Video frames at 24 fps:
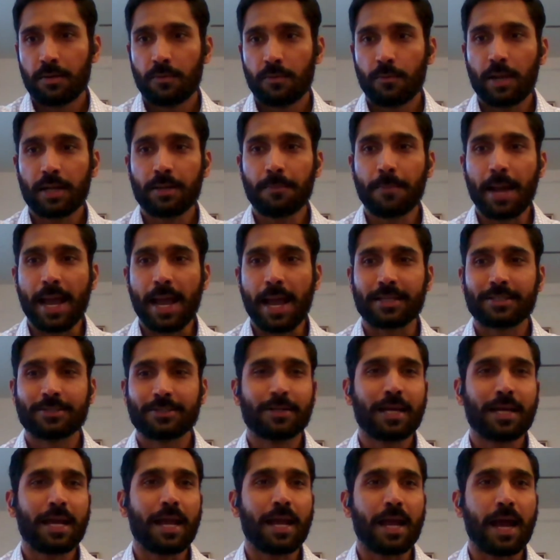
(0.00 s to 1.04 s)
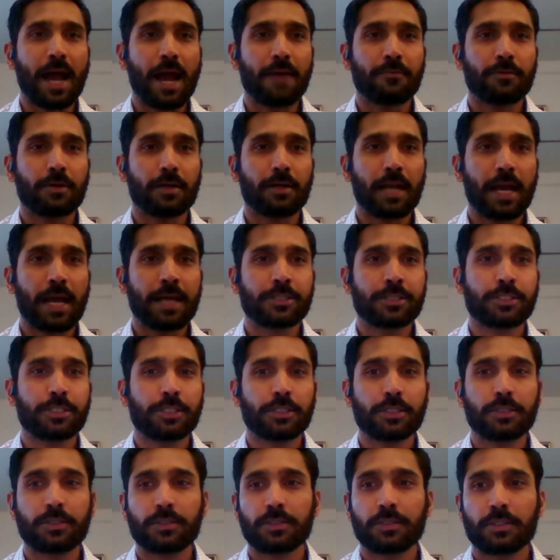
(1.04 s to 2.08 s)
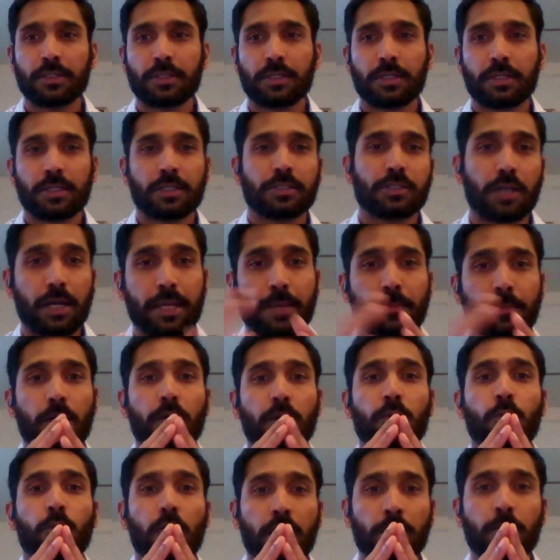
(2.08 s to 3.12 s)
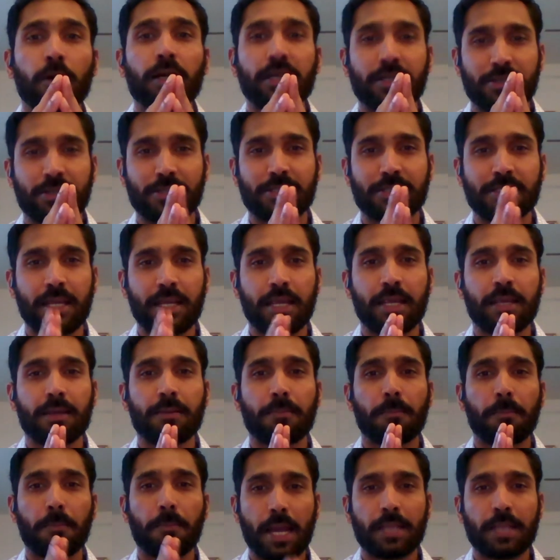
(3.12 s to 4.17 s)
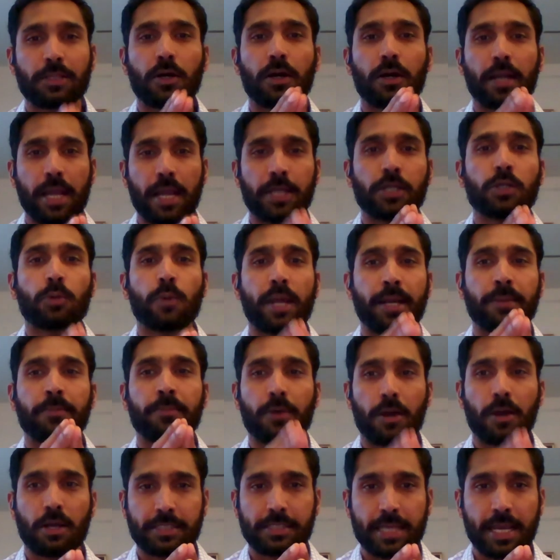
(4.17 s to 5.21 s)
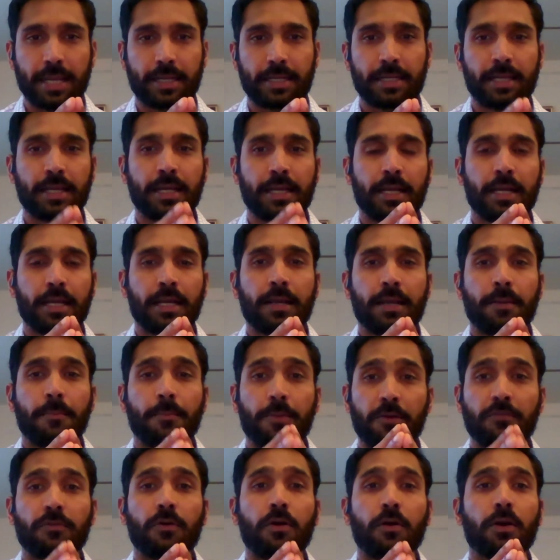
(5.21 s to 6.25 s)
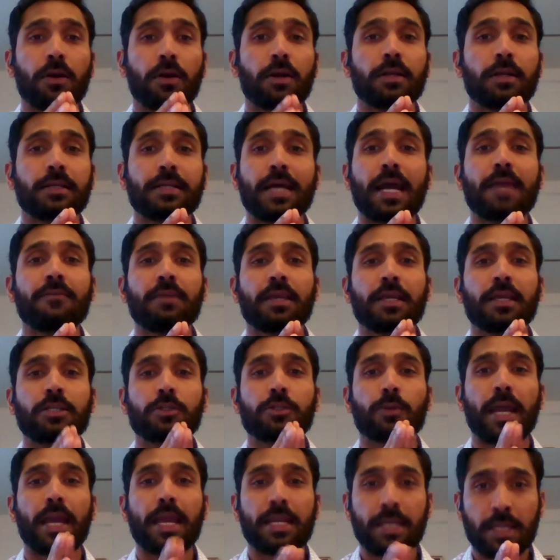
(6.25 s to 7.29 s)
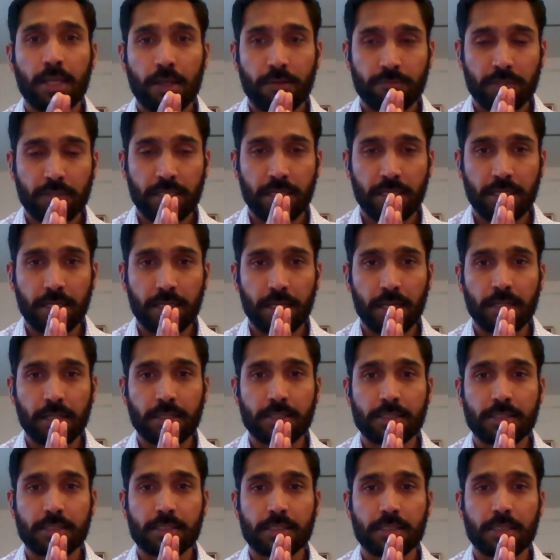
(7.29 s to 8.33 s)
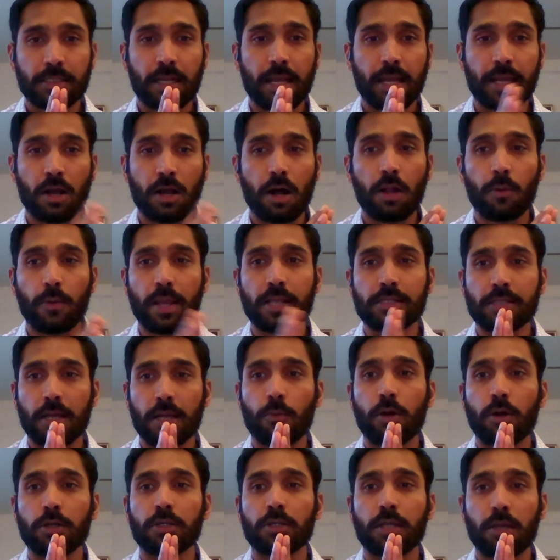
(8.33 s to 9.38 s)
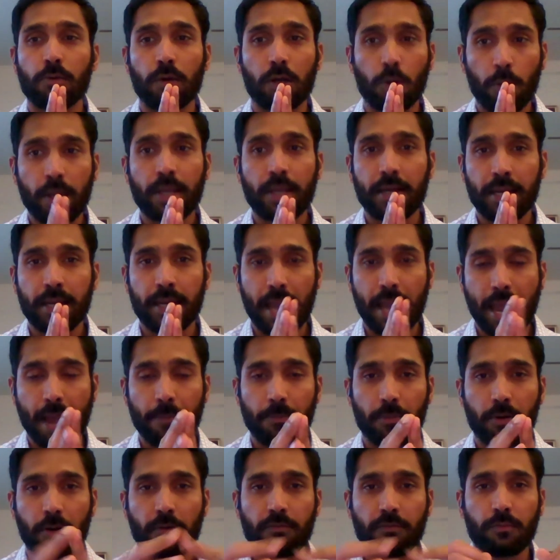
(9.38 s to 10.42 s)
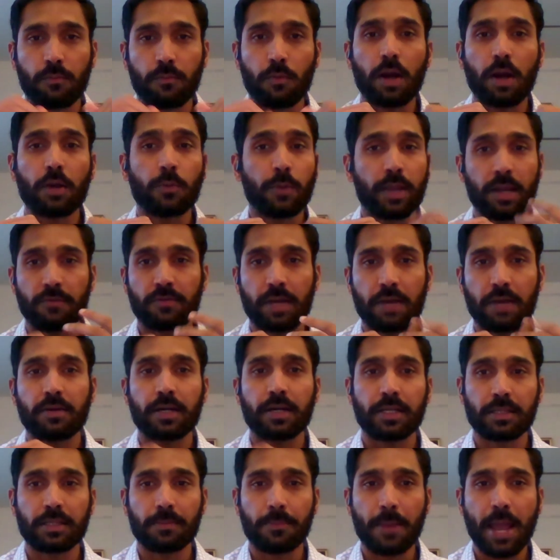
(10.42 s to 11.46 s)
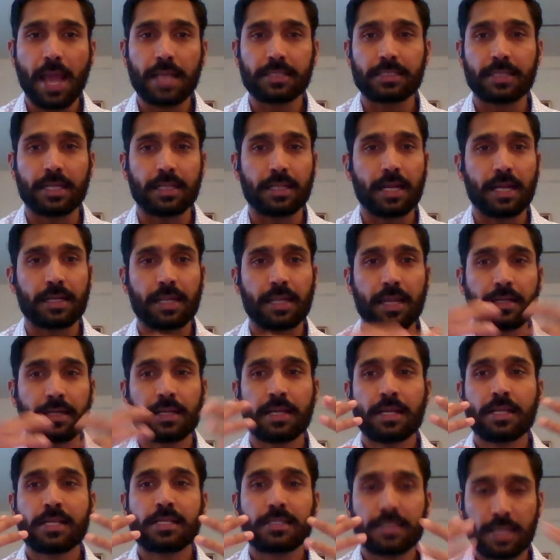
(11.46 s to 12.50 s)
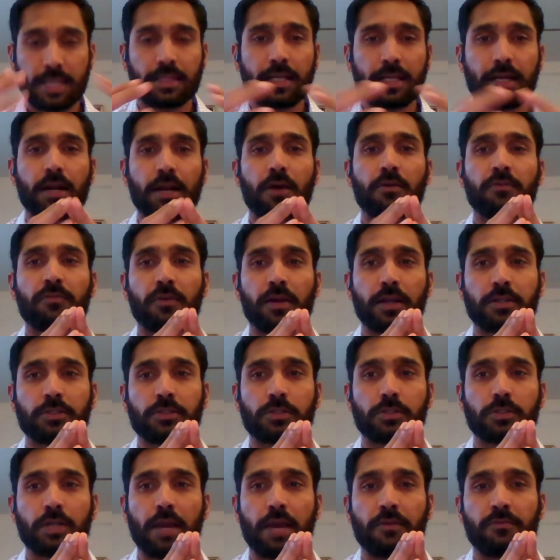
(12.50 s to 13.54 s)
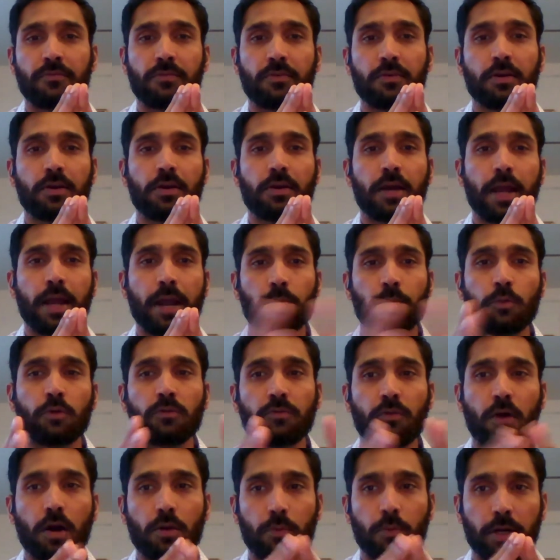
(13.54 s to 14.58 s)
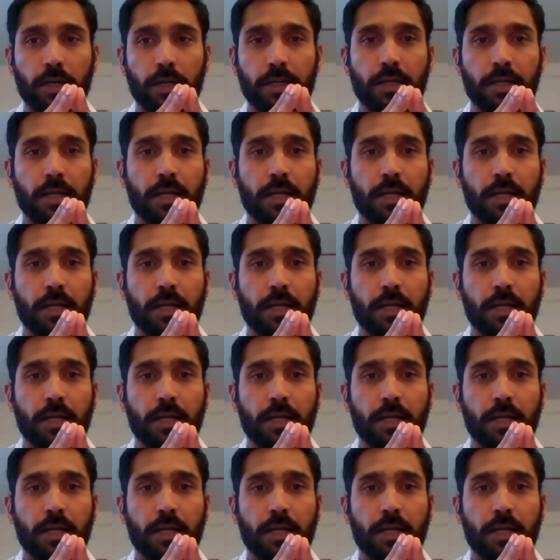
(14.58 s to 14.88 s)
Welcome back. Today, I would like to talk about one more interesting Python end-to-end project. Before diving into any of the details, like always, I want to give a quick recap of what we have covered in the past, and that can set the ground for us to dive and move forward.